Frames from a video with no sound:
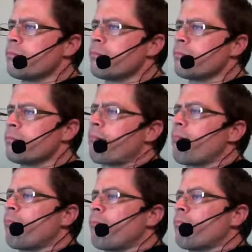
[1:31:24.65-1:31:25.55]
Coaster
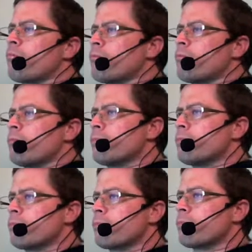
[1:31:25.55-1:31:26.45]
Power
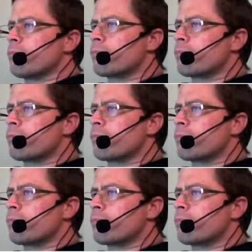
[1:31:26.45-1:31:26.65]
Hours